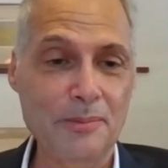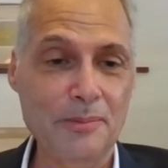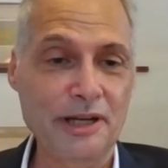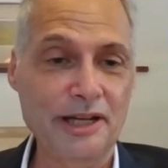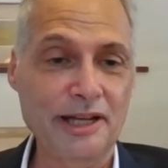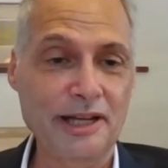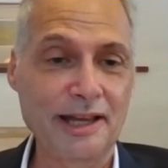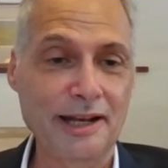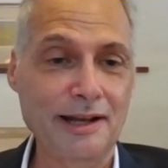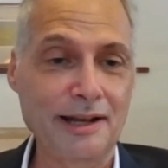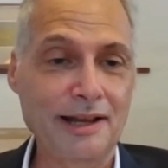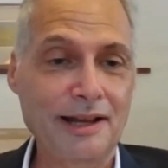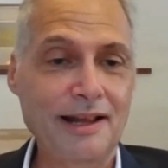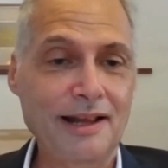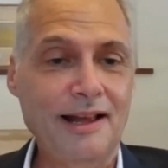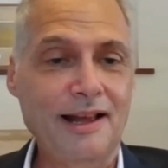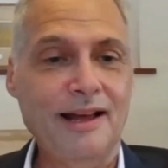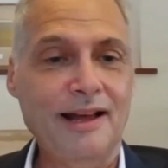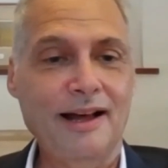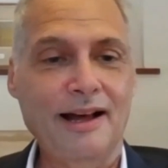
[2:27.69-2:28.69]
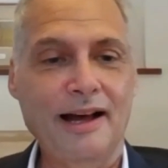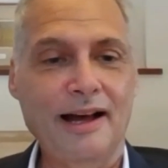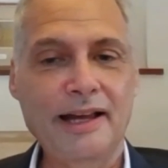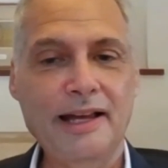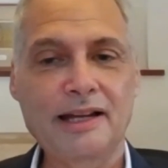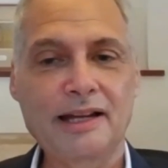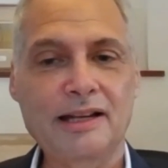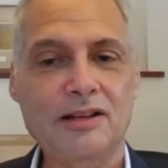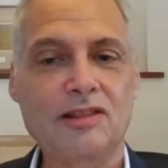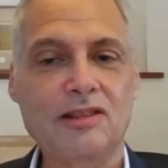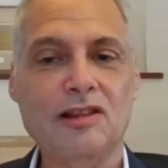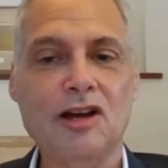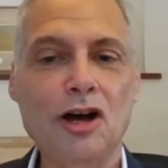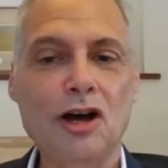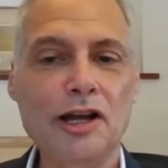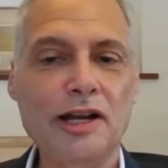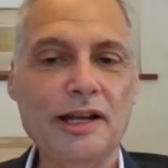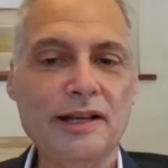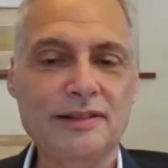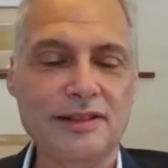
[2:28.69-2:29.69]
Again, I had
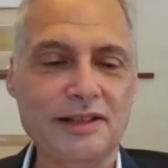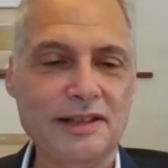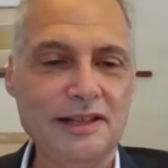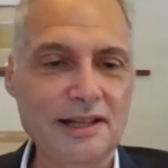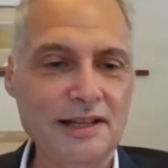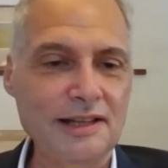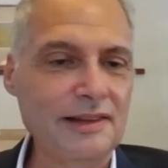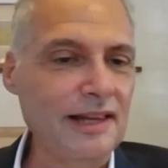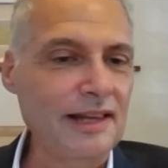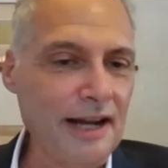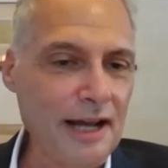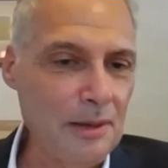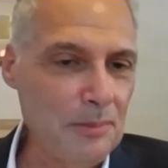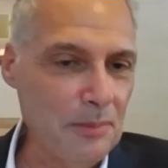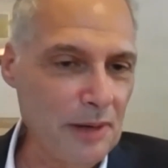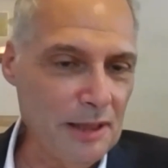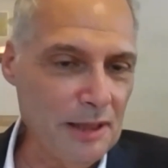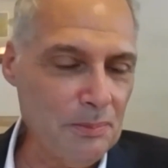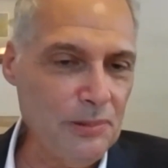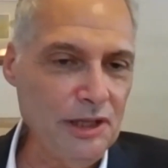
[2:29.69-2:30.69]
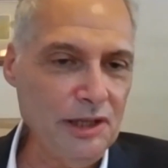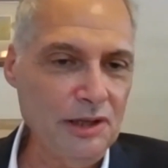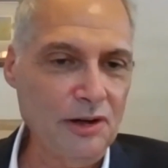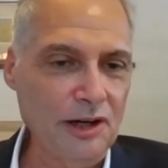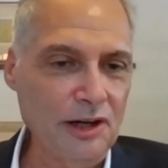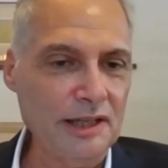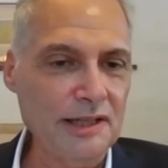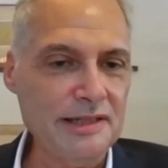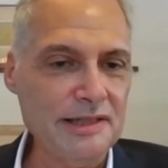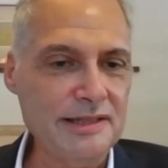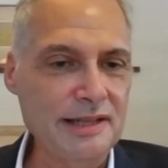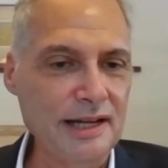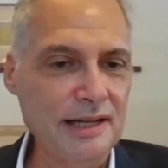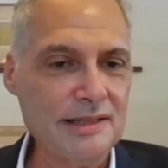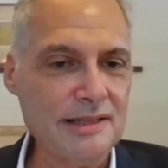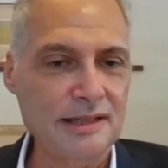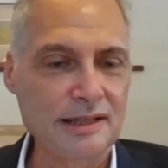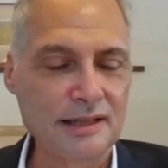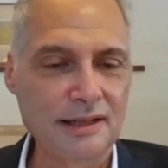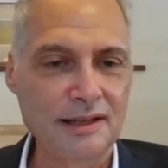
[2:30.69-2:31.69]
thought as a kid that I might be an
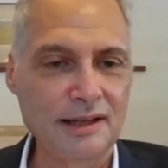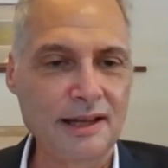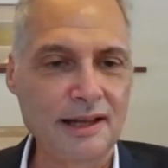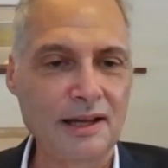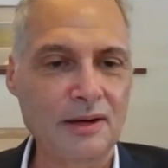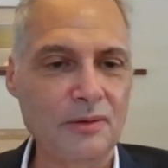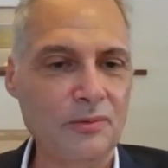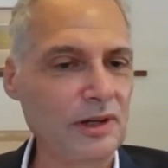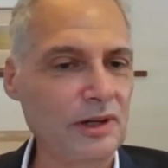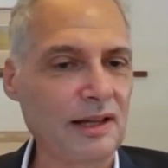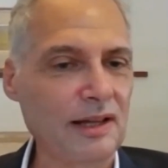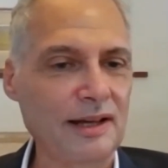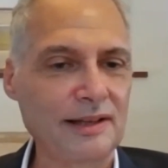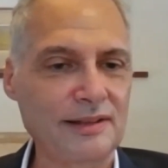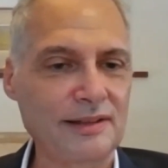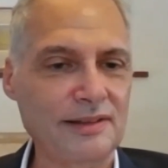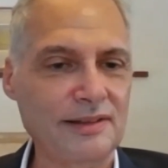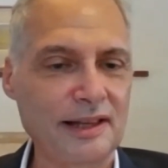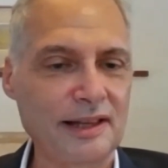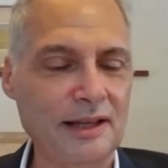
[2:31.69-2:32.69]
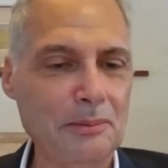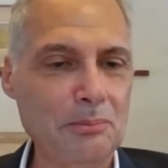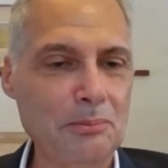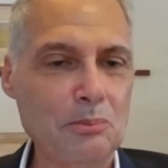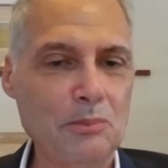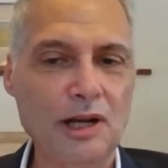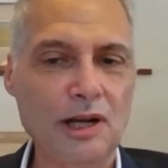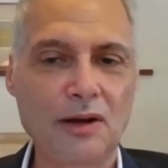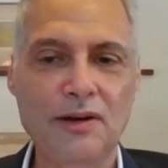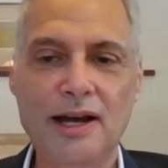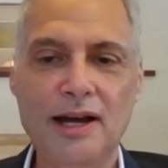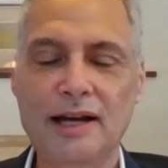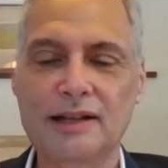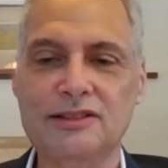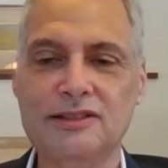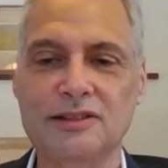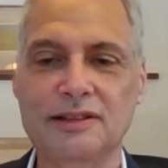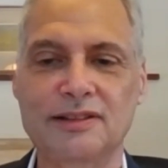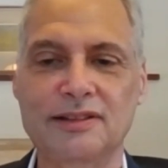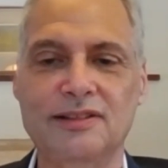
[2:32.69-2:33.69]
architect and, and realized that, you know,
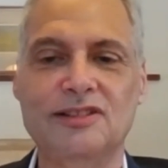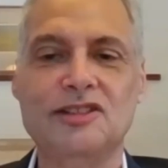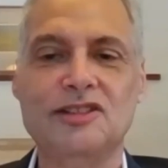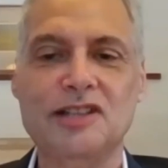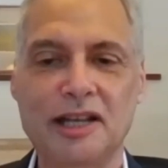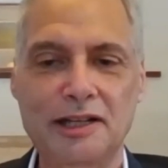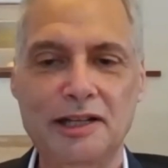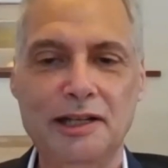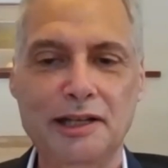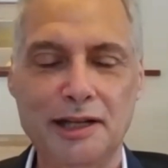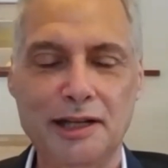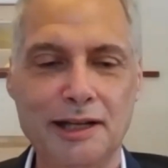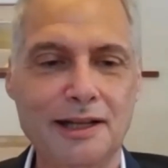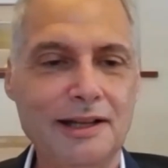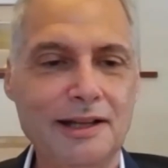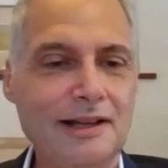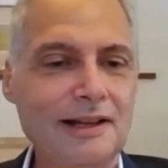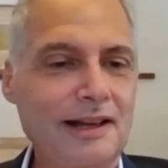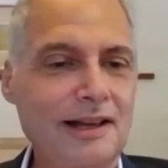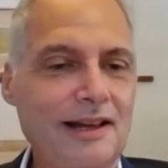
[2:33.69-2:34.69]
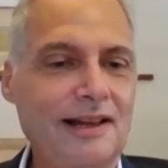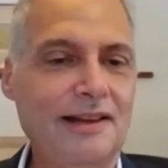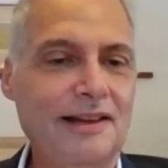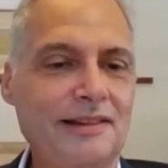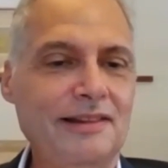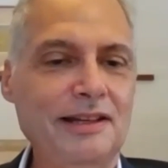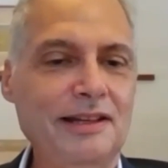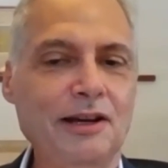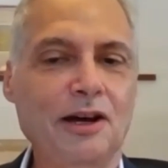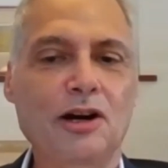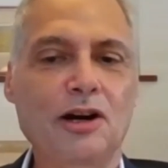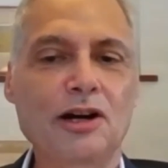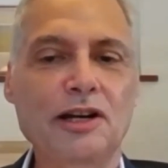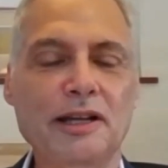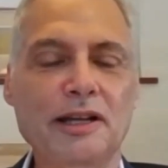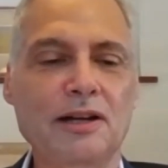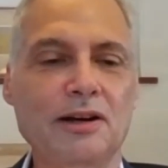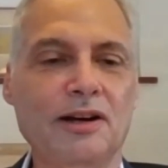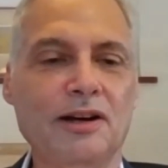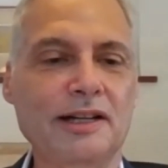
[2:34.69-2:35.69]
actually studying the art
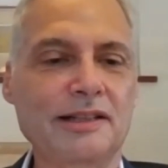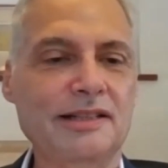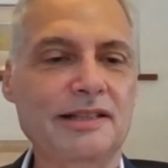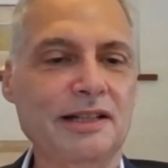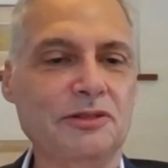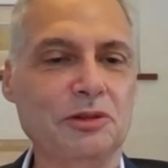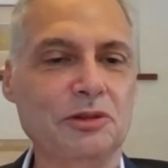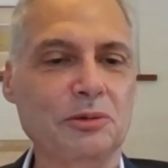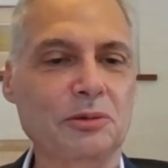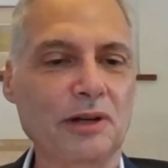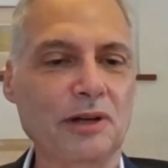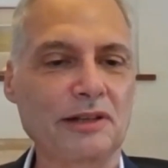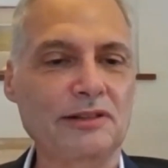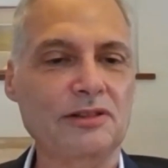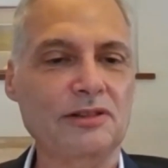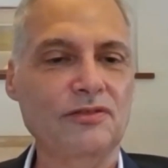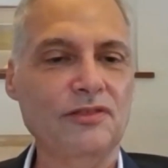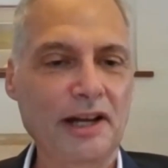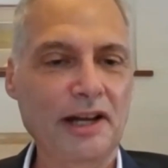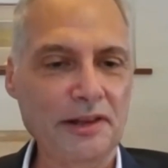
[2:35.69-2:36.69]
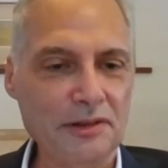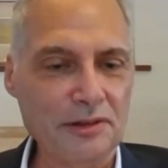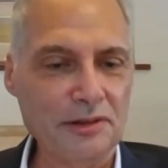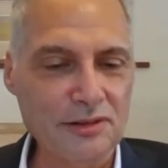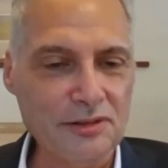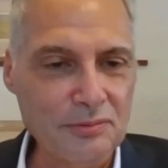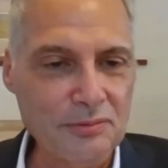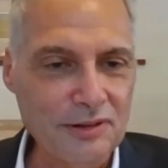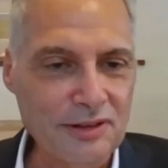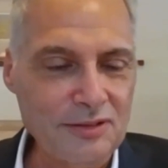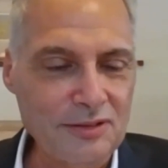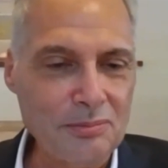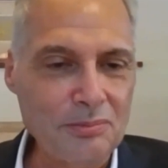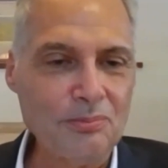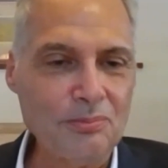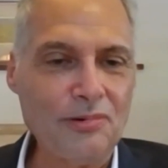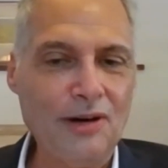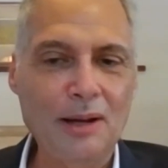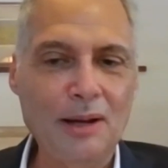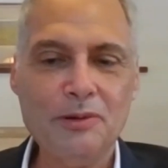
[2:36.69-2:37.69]
and architectural works of others was
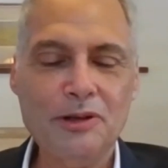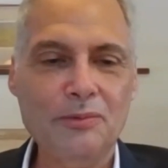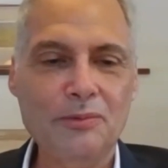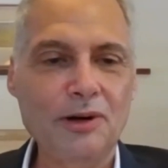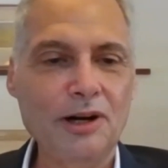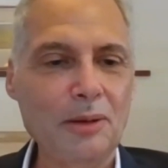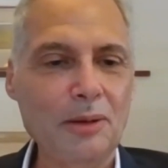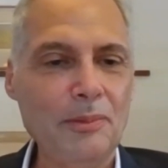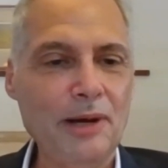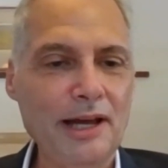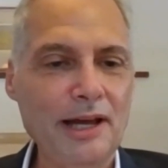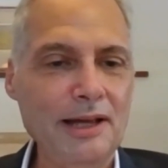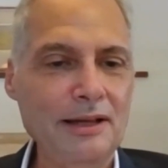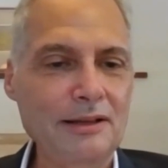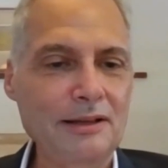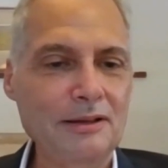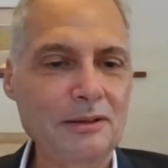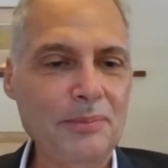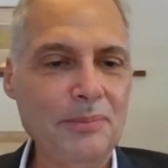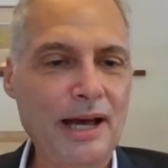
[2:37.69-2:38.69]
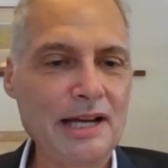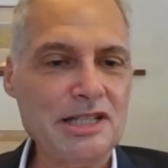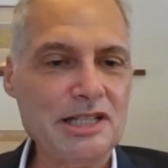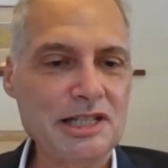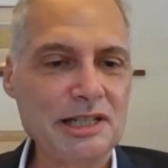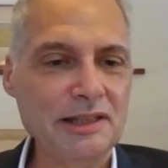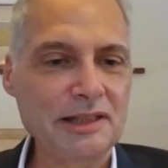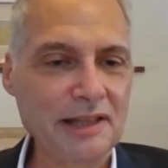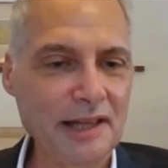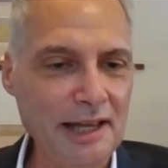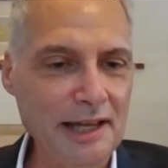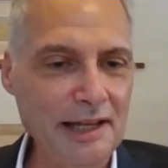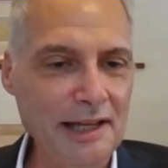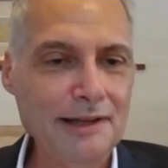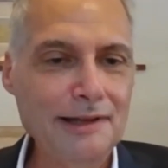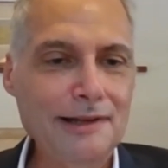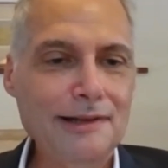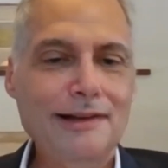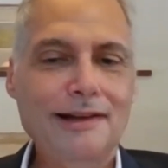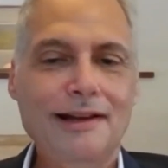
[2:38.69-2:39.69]
probably where my passion lay.
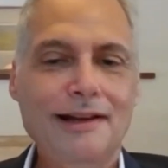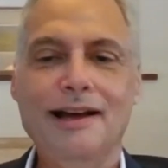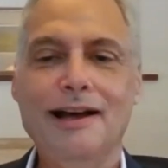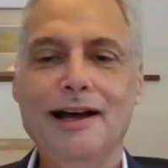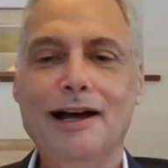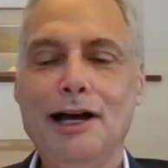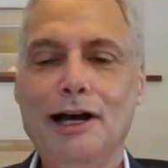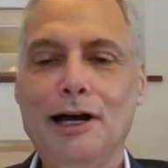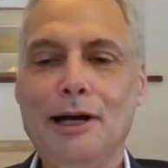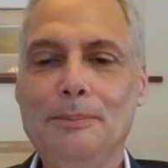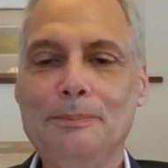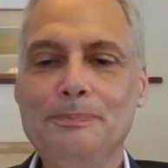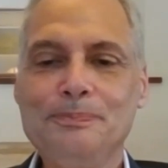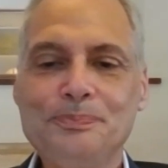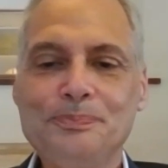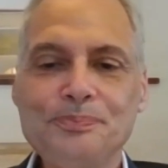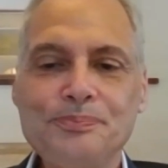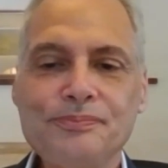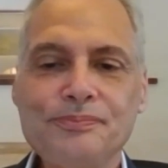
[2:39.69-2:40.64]
Um,